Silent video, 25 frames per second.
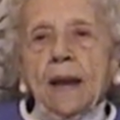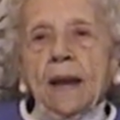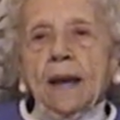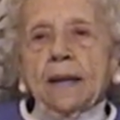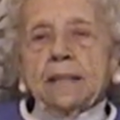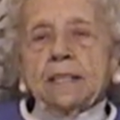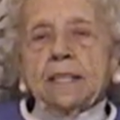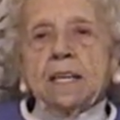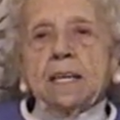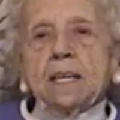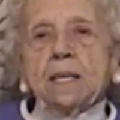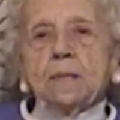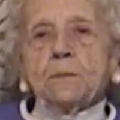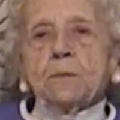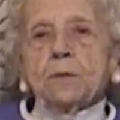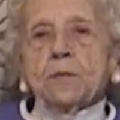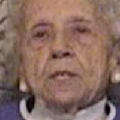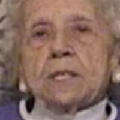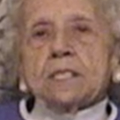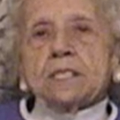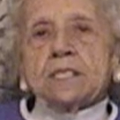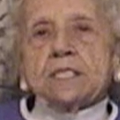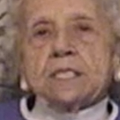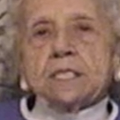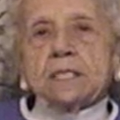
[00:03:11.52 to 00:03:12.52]
and he
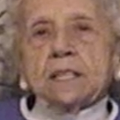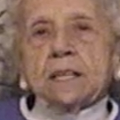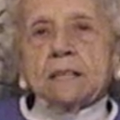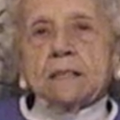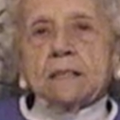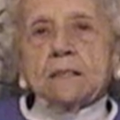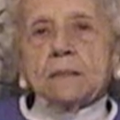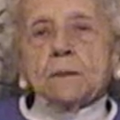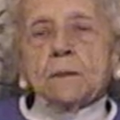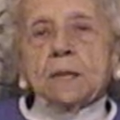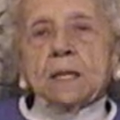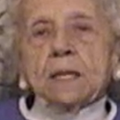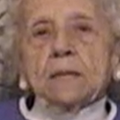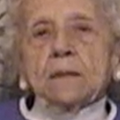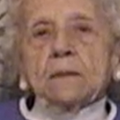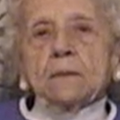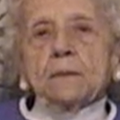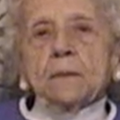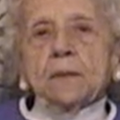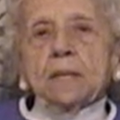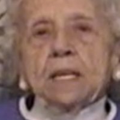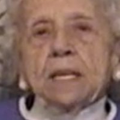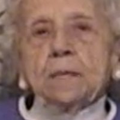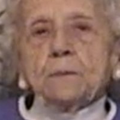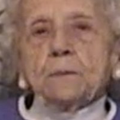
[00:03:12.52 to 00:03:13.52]
worked,
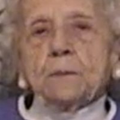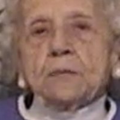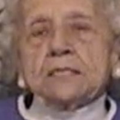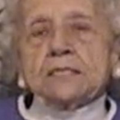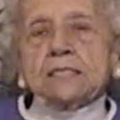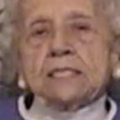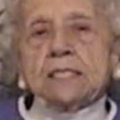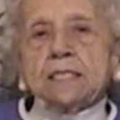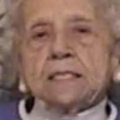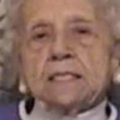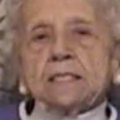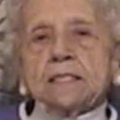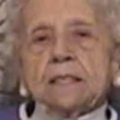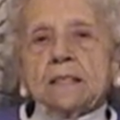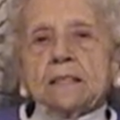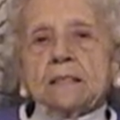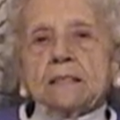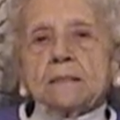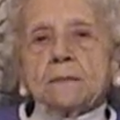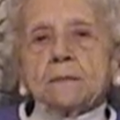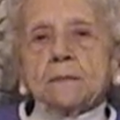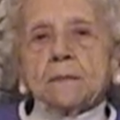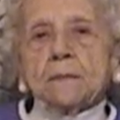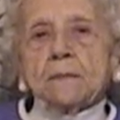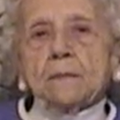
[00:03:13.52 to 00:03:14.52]
he was in
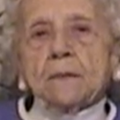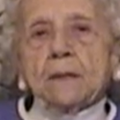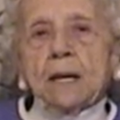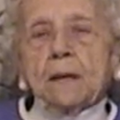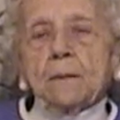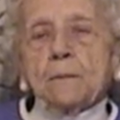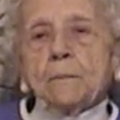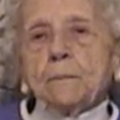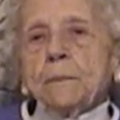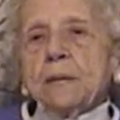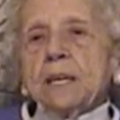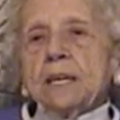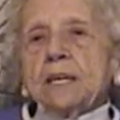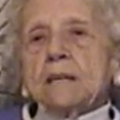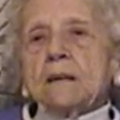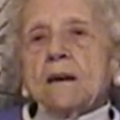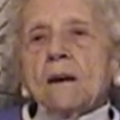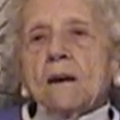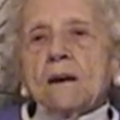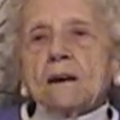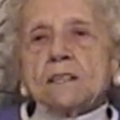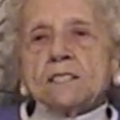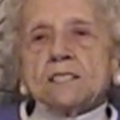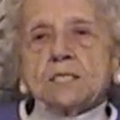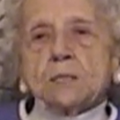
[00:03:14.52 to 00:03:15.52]
a big
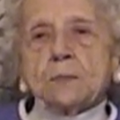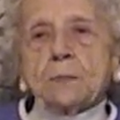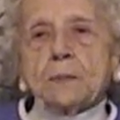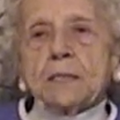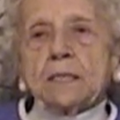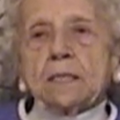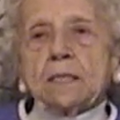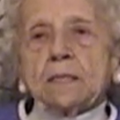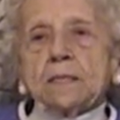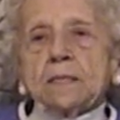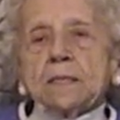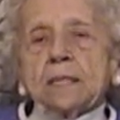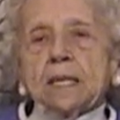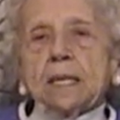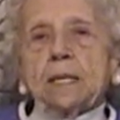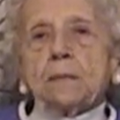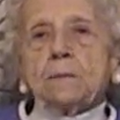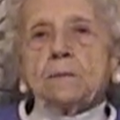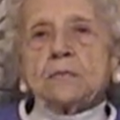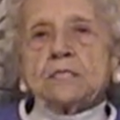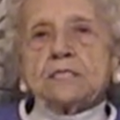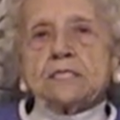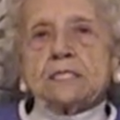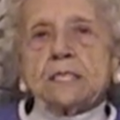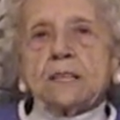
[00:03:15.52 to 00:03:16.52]
hospital. He
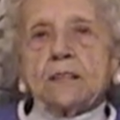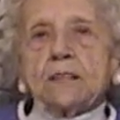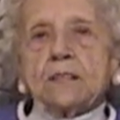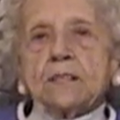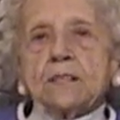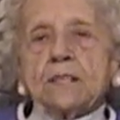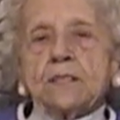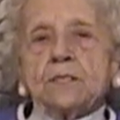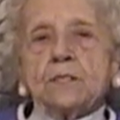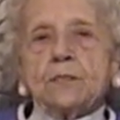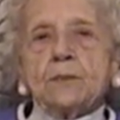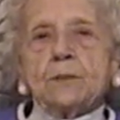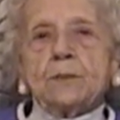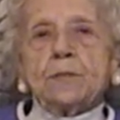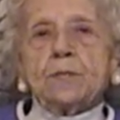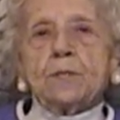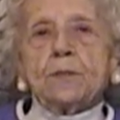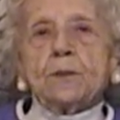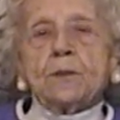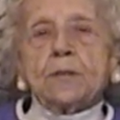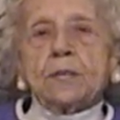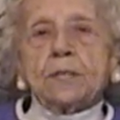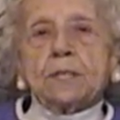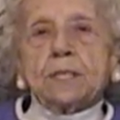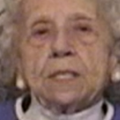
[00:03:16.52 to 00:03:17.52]
was there in New
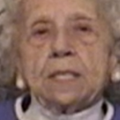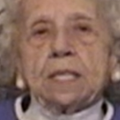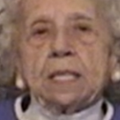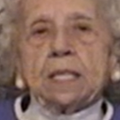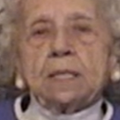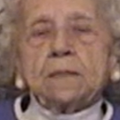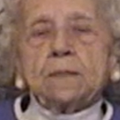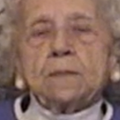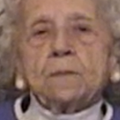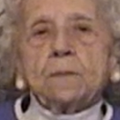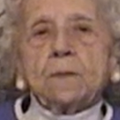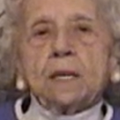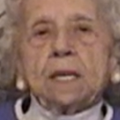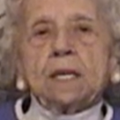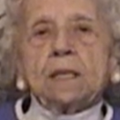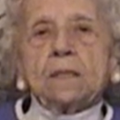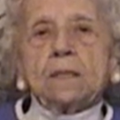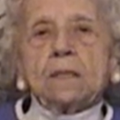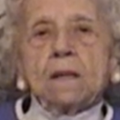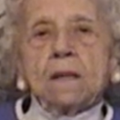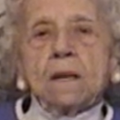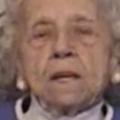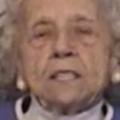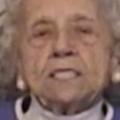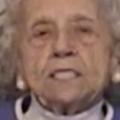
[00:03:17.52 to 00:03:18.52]
York in
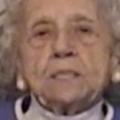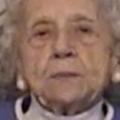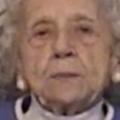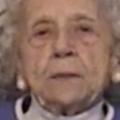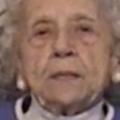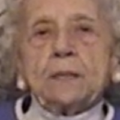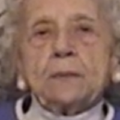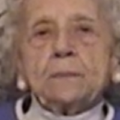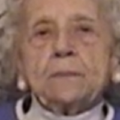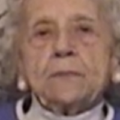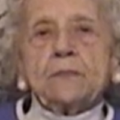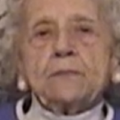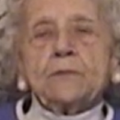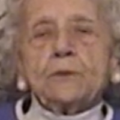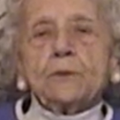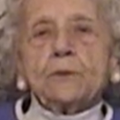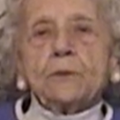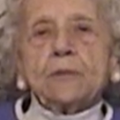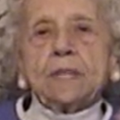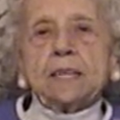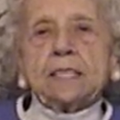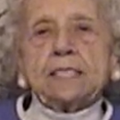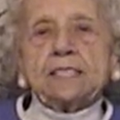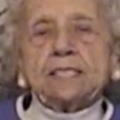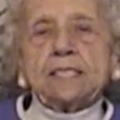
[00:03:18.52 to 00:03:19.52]
a hospital
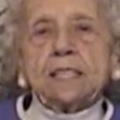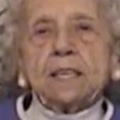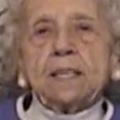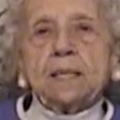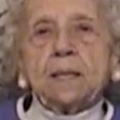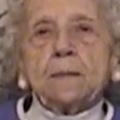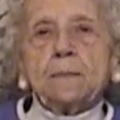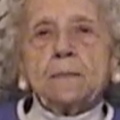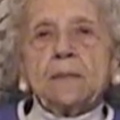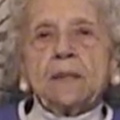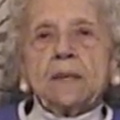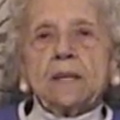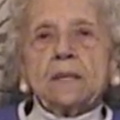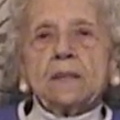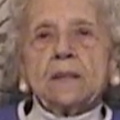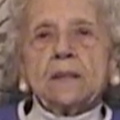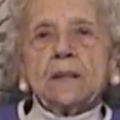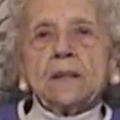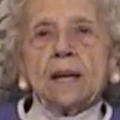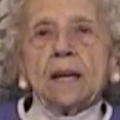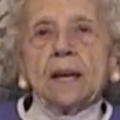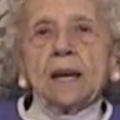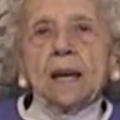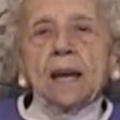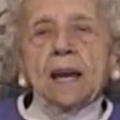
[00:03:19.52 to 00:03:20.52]
before they sent him there.
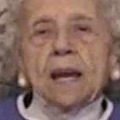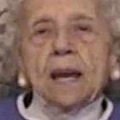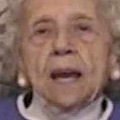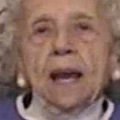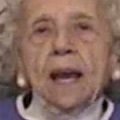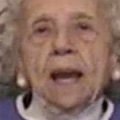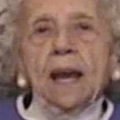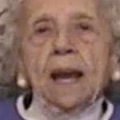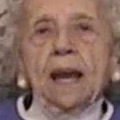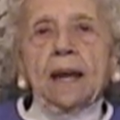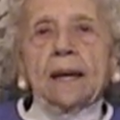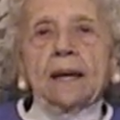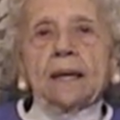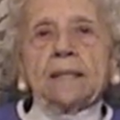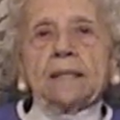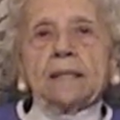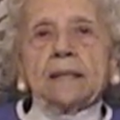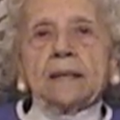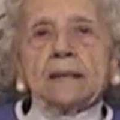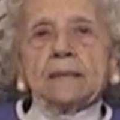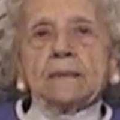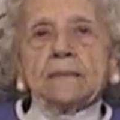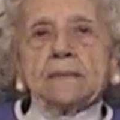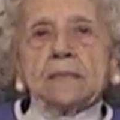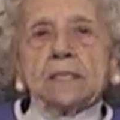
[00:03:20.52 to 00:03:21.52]

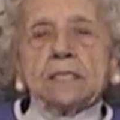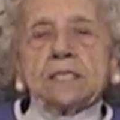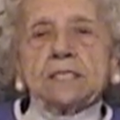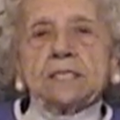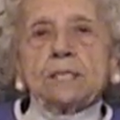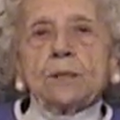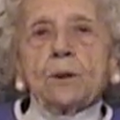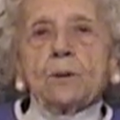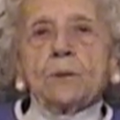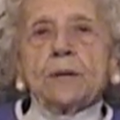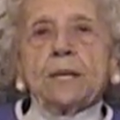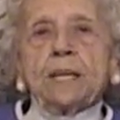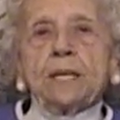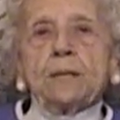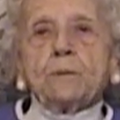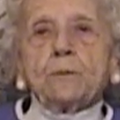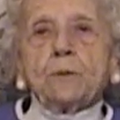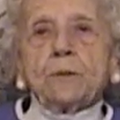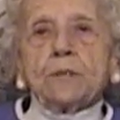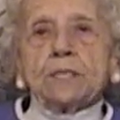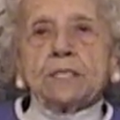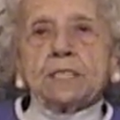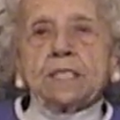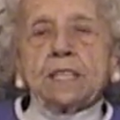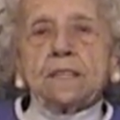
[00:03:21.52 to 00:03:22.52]
And so he
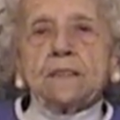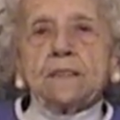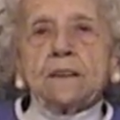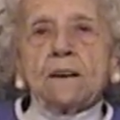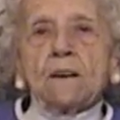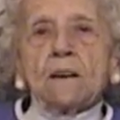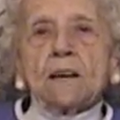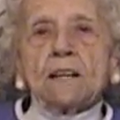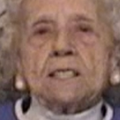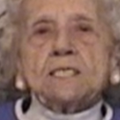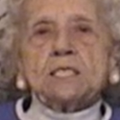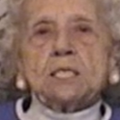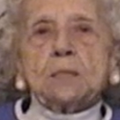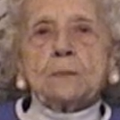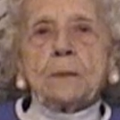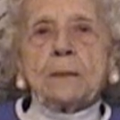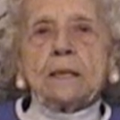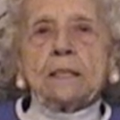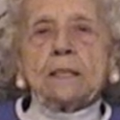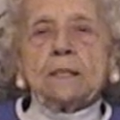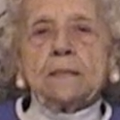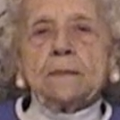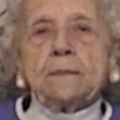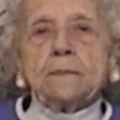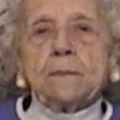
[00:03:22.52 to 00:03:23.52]
worked in the
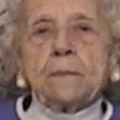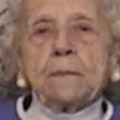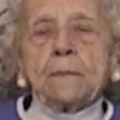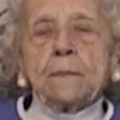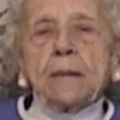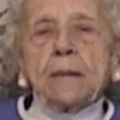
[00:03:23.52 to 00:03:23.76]
hospital.